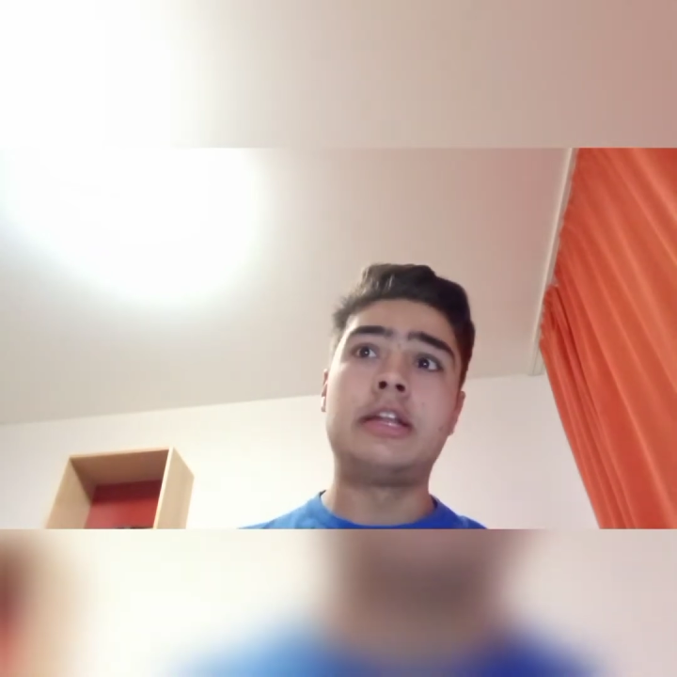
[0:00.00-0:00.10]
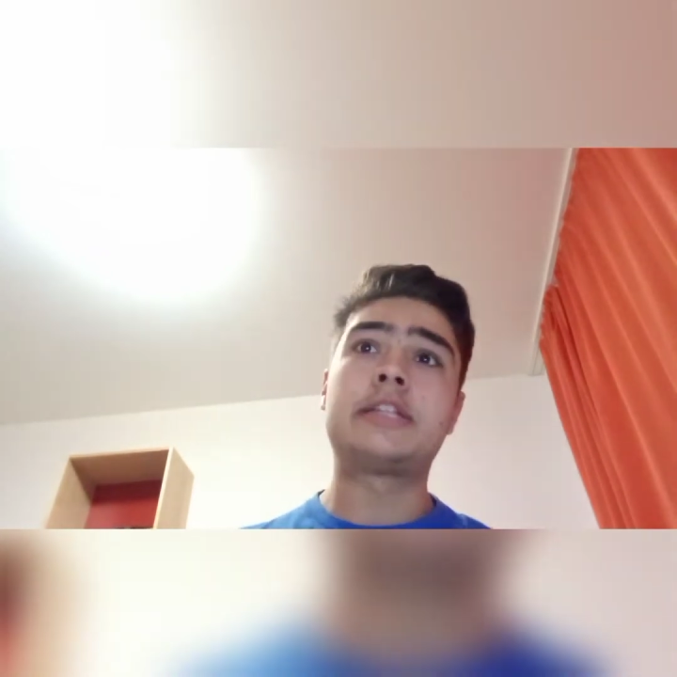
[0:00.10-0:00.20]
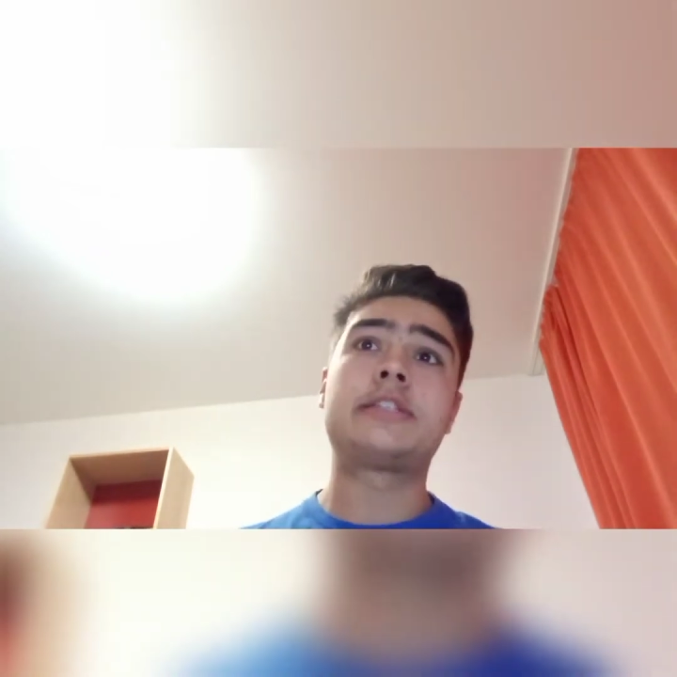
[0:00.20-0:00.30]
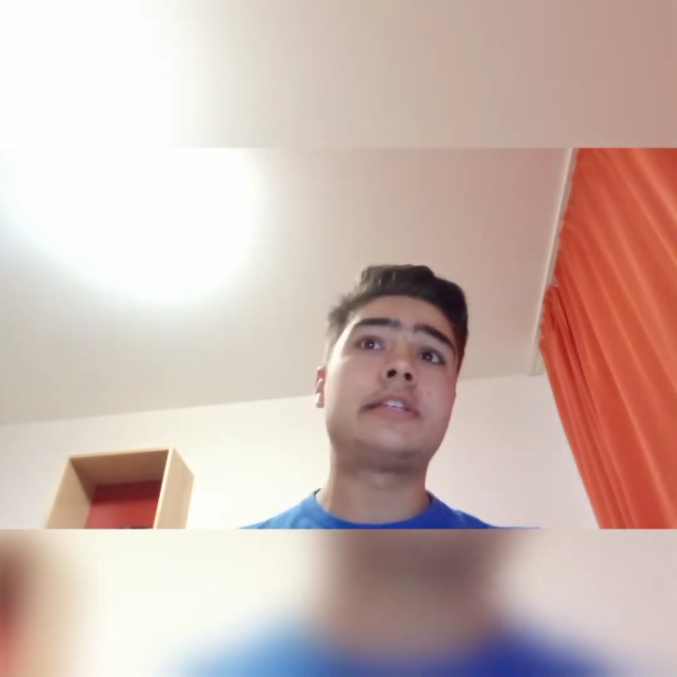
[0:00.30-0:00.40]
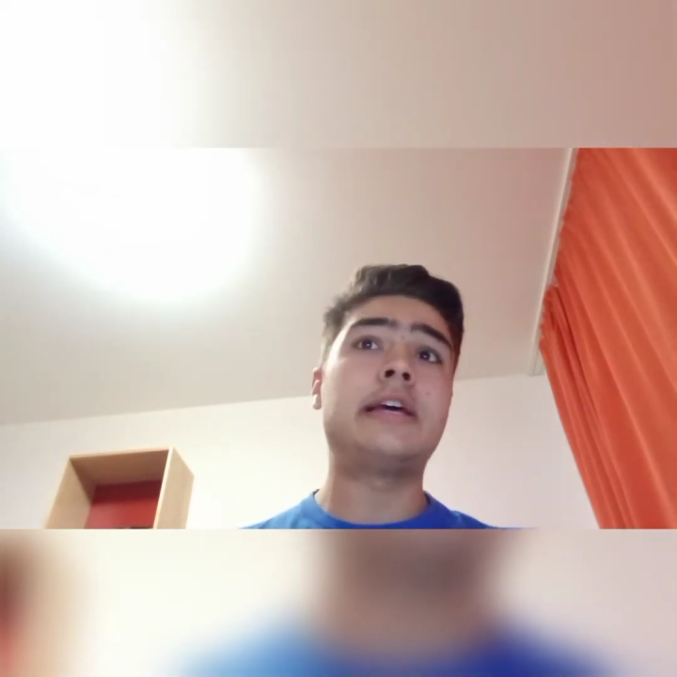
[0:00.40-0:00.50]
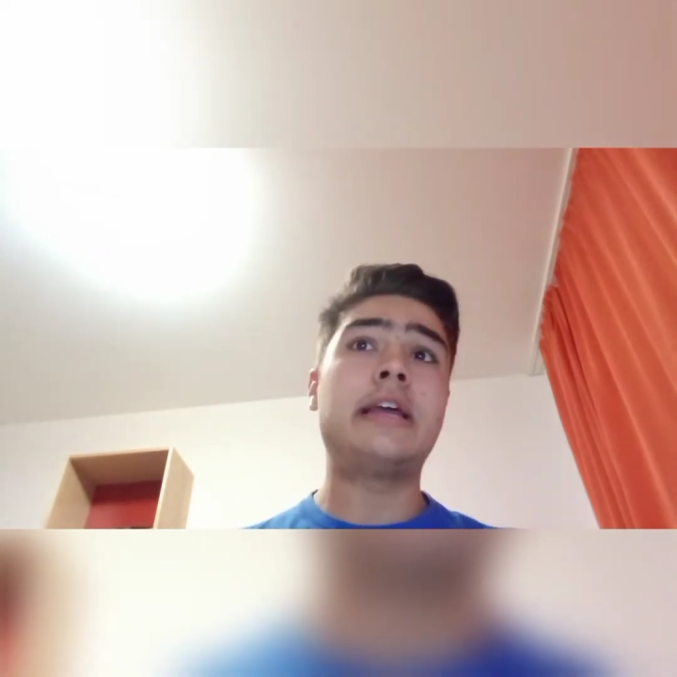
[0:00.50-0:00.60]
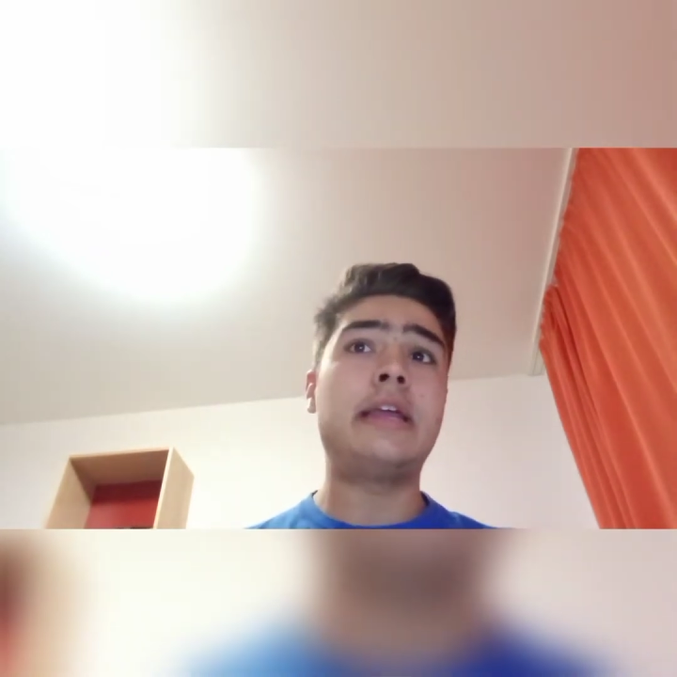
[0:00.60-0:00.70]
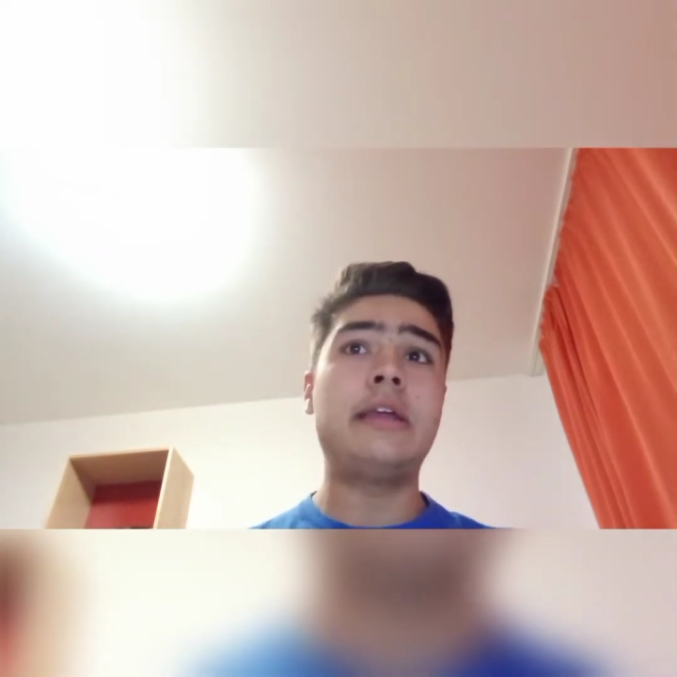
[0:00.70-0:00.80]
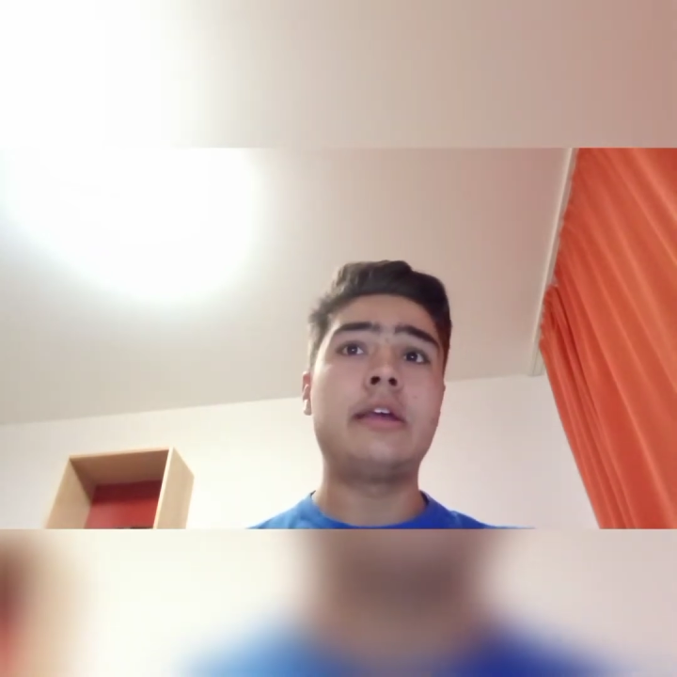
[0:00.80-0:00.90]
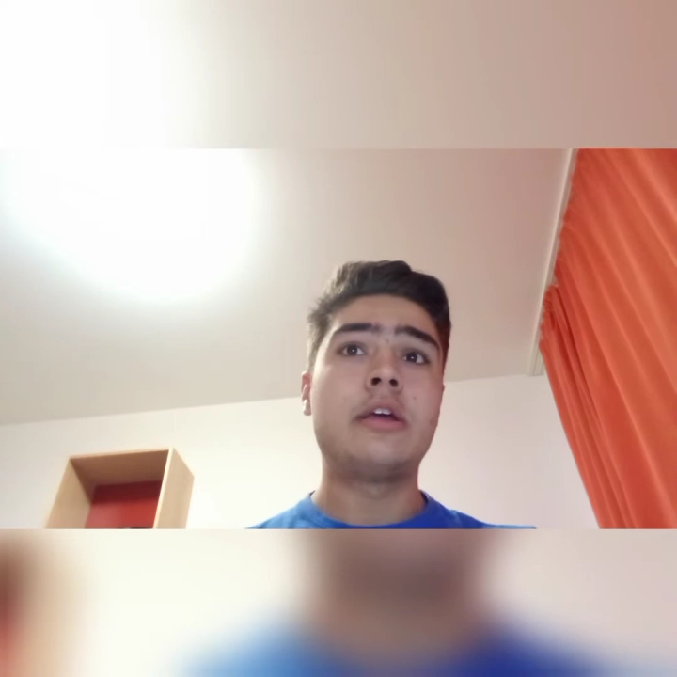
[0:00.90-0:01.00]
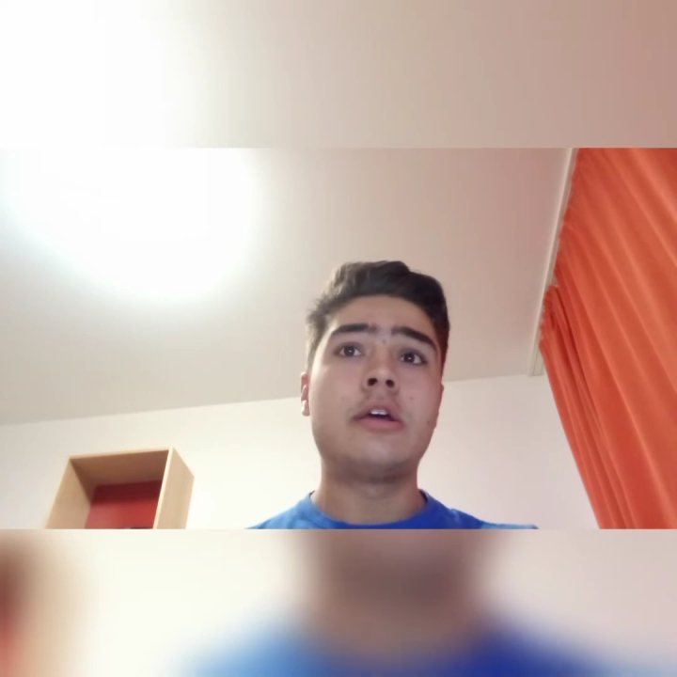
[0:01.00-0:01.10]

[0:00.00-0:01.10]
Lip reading: let's say